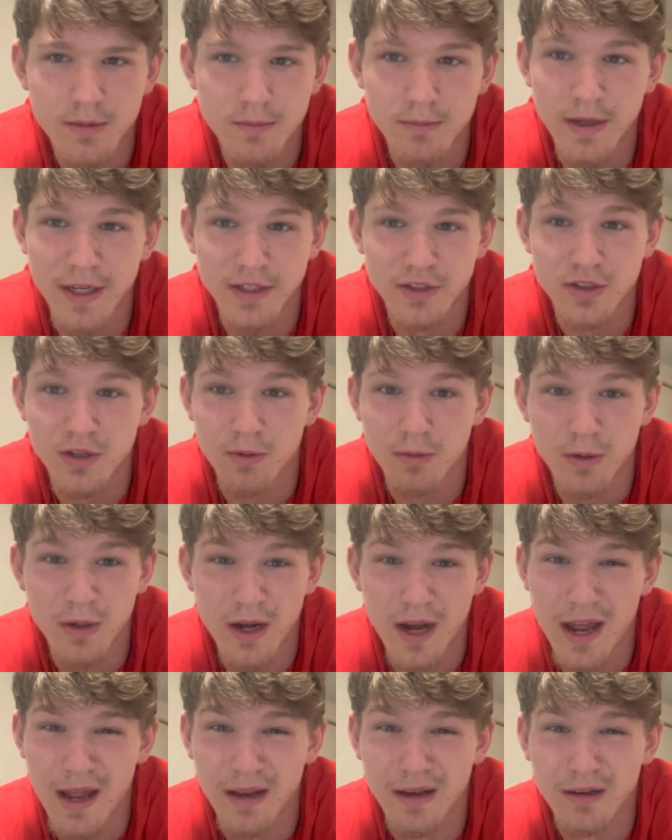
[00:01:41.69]
make sure
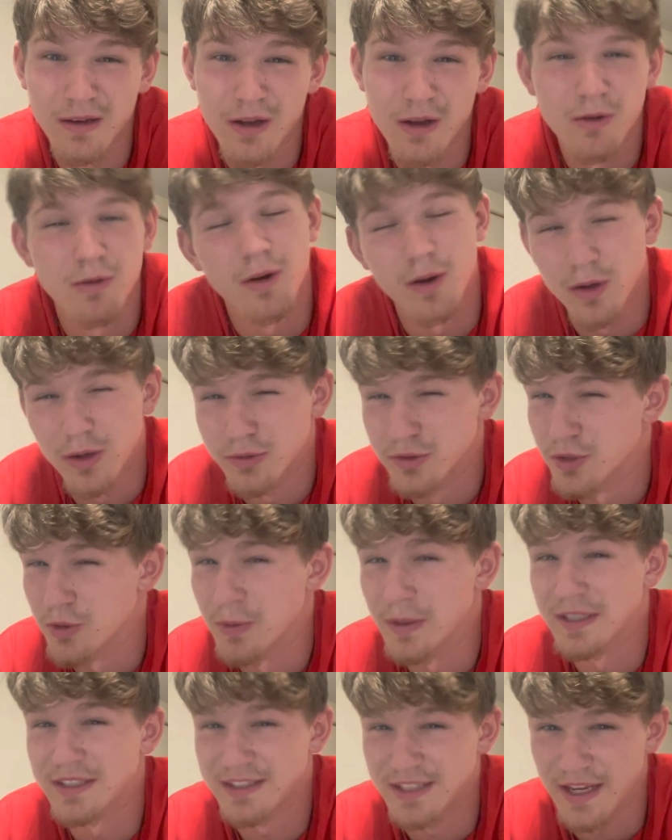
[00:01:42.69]
we're
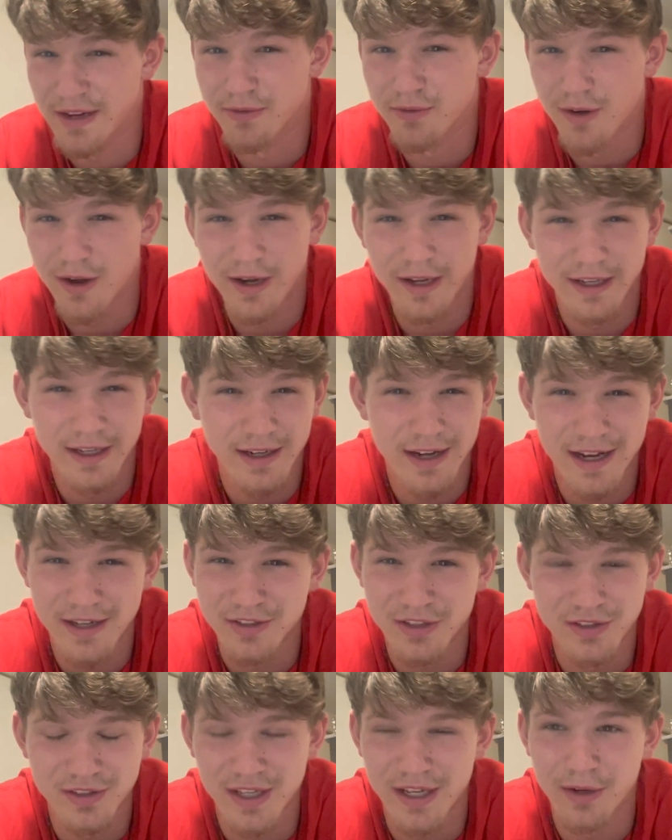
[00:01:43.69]
doing safe running and not
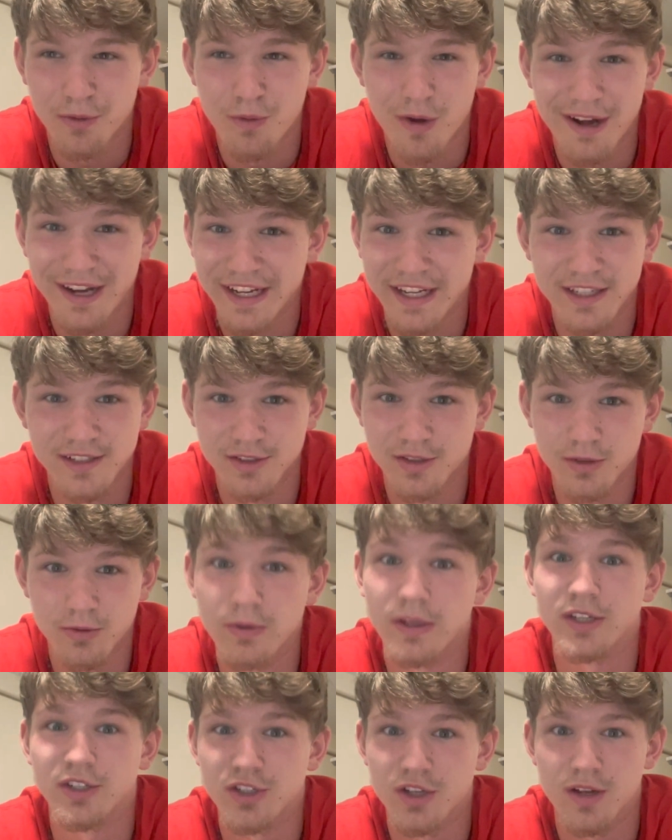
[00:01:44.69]
just like running
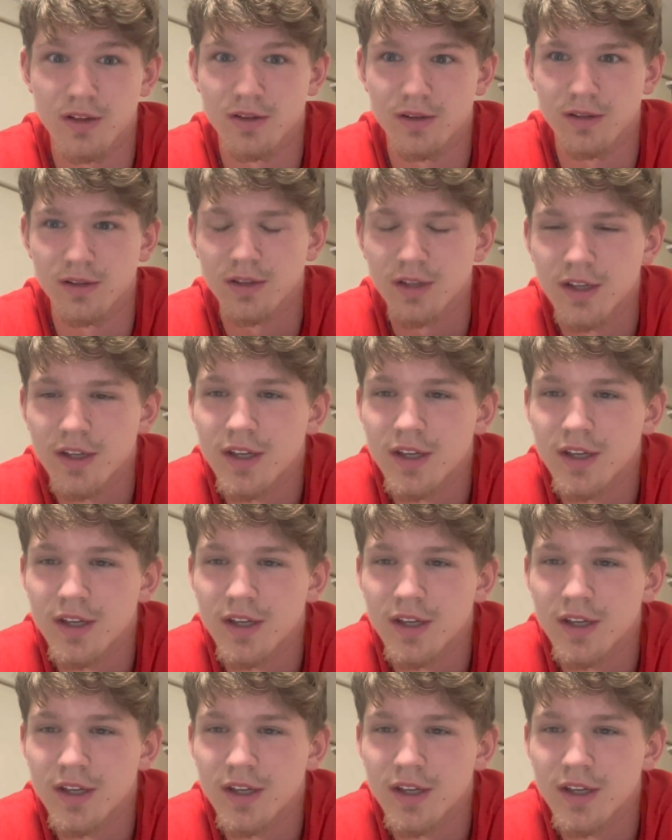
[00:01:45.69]
into each other.